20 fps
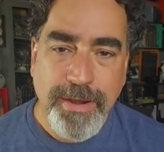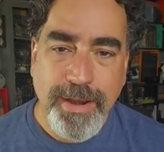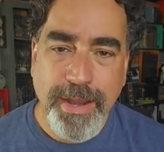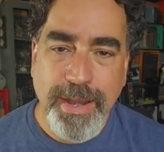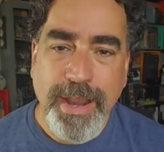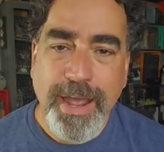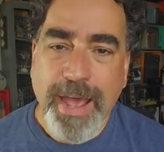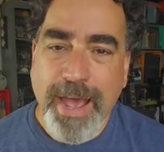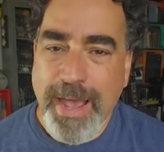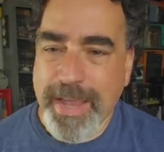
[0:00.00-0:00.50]

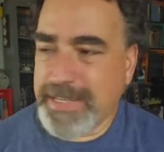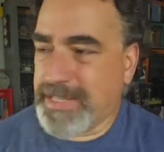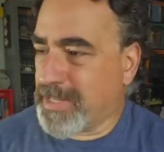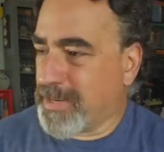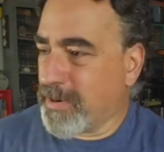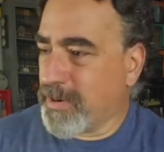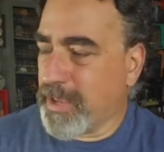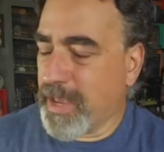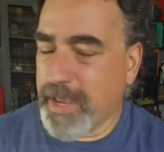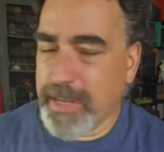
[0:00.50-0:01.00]
Right? I
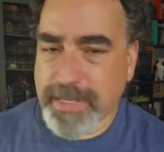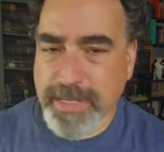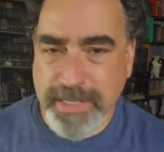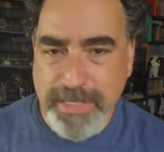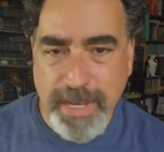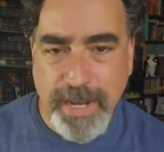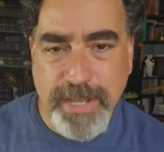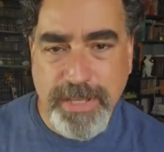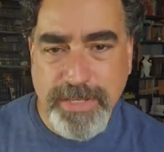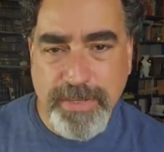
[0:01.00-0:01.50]

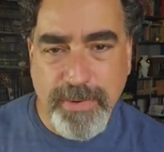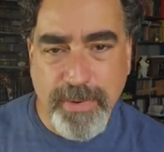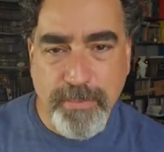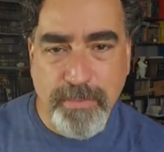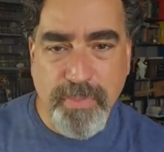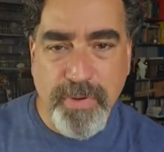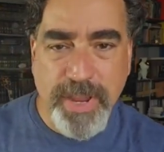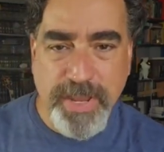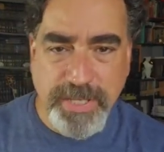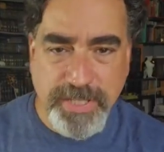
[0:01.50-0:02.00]
decided to
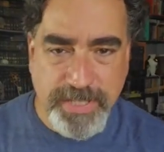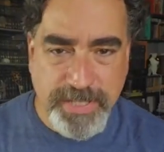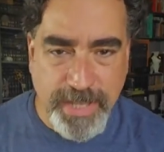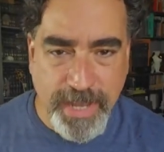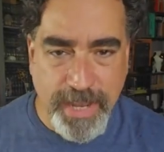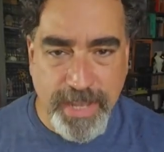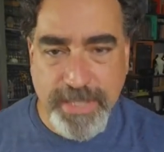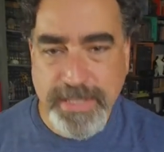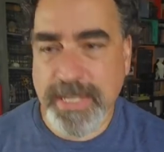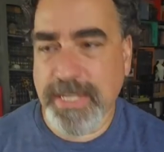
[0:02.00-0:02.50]
embrace
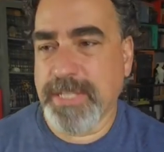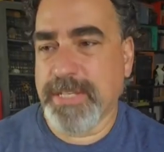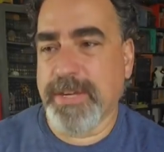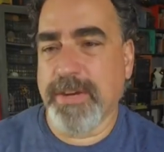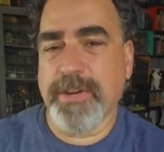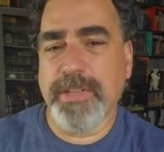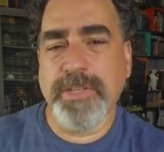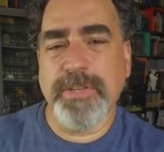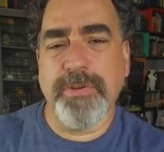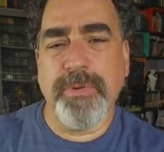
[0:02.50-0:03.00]
science. I
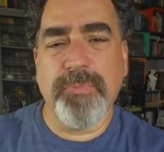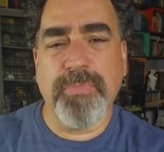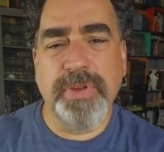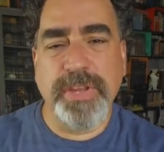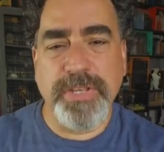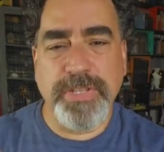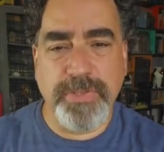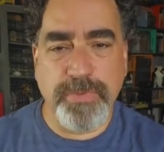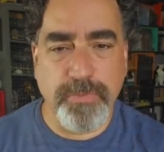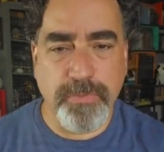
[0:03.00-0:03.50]
started to
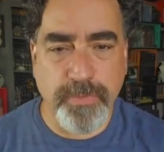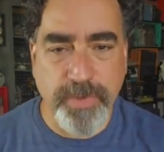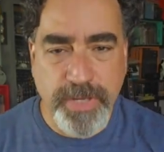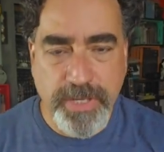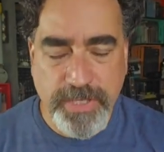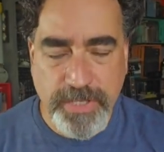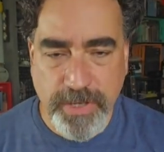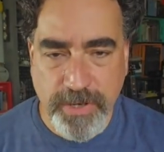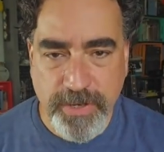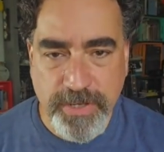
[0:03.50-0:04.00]
embrace
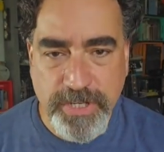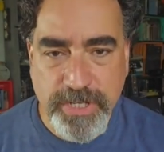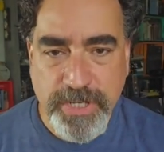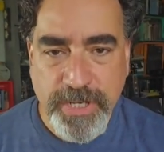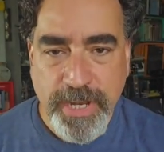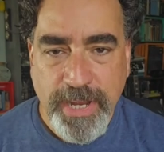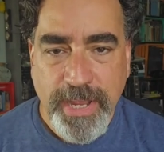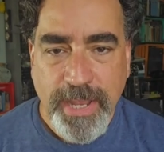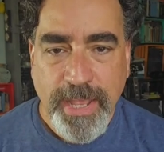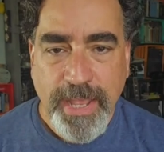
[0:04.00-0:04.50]

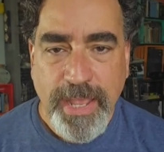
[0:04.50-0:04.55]
research,